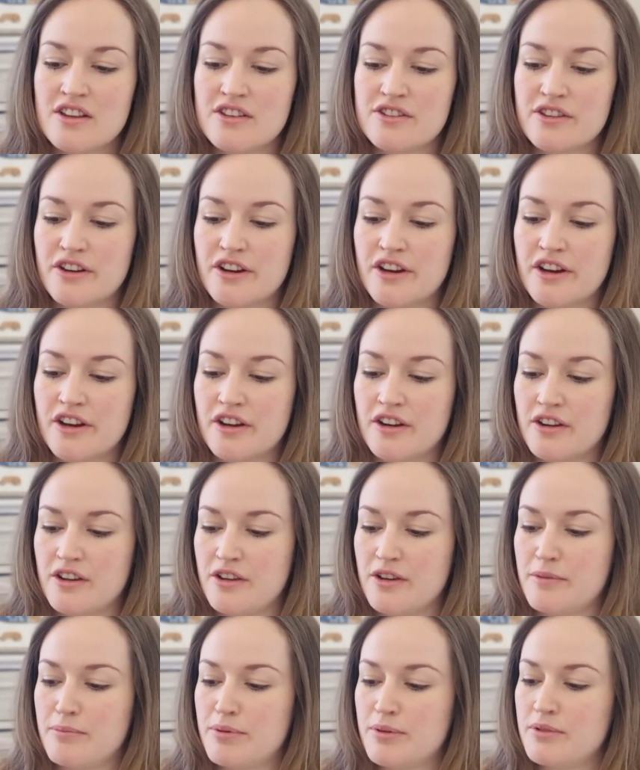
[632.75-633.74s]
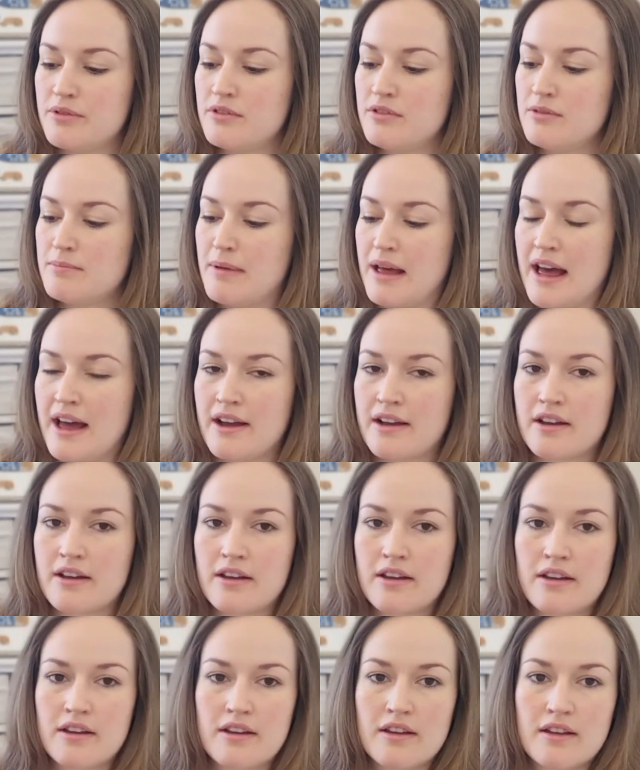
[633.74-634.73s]
So you pull
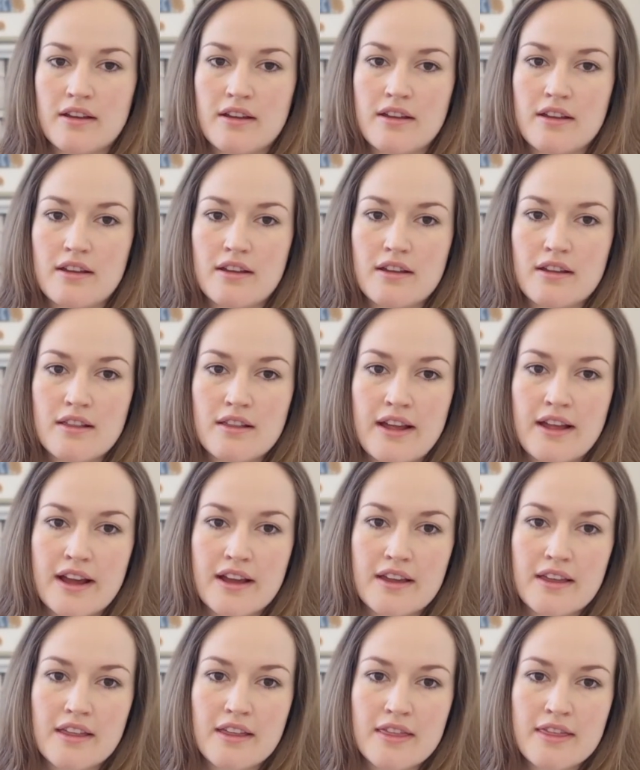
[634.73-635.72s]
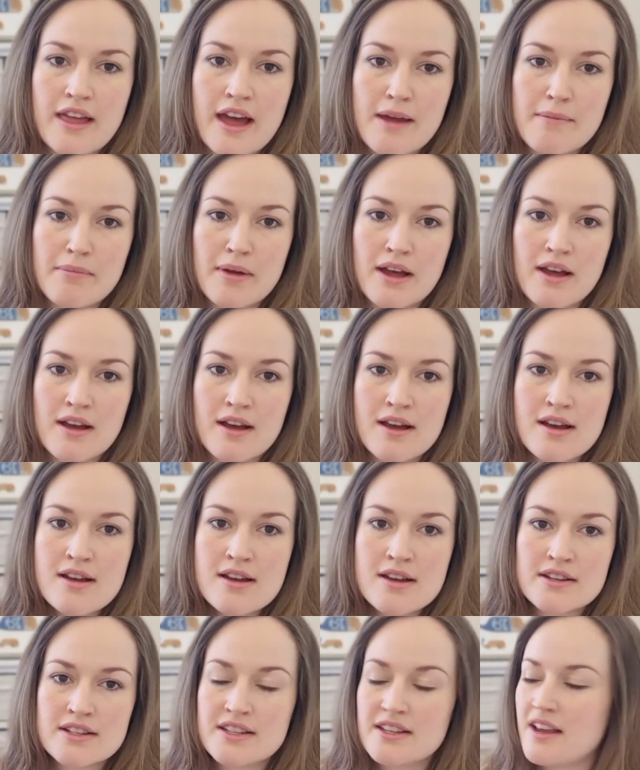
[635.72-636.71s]
back like that
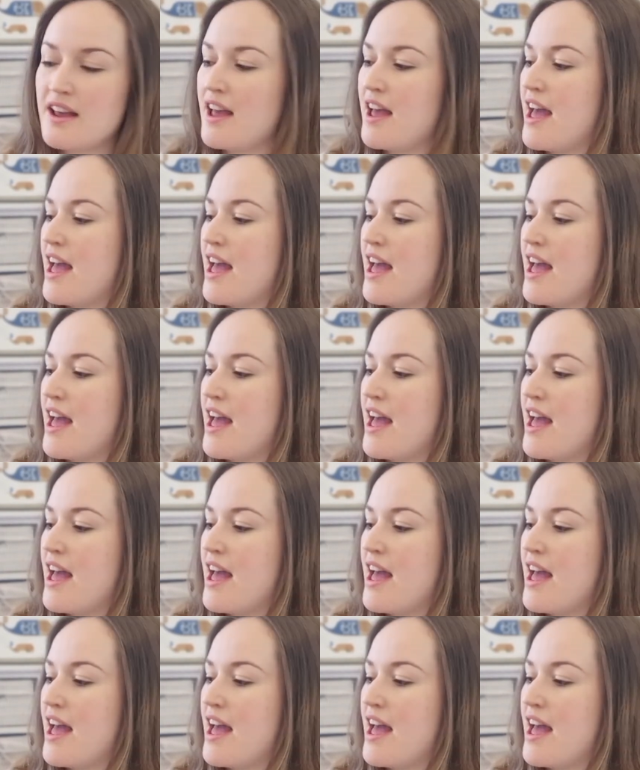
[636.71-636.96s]
part,